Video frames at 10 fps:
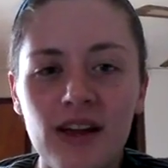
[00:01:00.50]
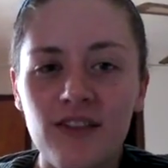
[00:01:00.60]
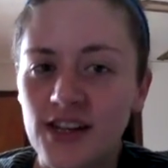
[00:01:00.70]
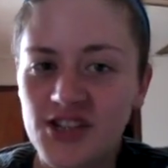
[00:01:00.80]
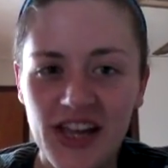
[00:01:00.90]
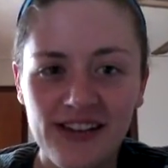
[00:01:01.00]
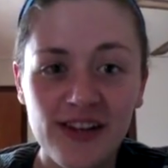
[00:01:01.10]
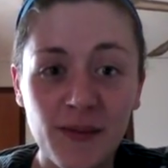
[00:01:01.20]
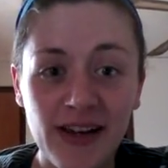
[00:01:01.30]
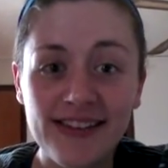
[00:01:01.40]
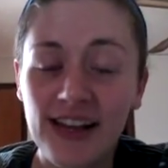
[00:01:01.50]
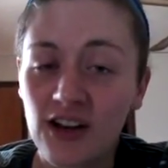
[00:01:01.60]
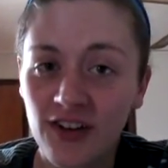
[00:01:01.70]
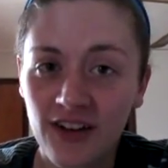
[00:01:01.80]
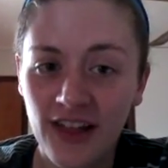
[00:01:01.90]
Eventually, I took
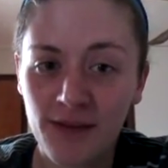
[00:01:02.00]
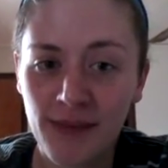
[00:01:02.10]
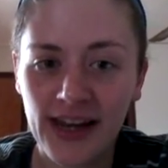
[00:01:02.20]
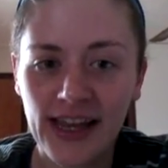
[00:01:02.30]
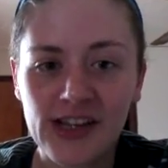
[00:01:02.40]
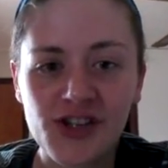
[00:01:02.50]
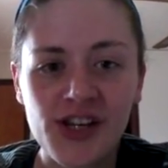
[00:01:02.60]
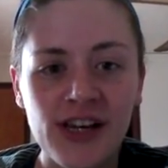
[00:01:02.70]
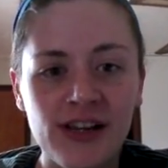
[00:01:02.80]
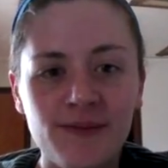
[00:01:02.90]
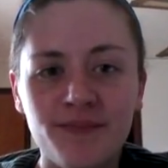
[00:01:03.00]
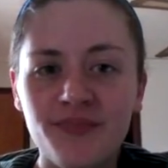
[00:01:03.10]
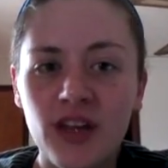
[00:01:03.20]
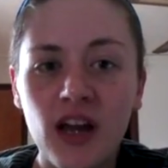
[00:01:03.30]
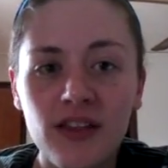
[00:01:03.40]
myself off that medication and
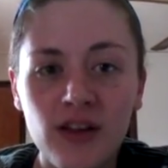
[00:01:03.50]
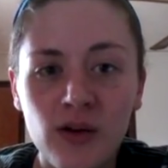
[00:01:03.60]
got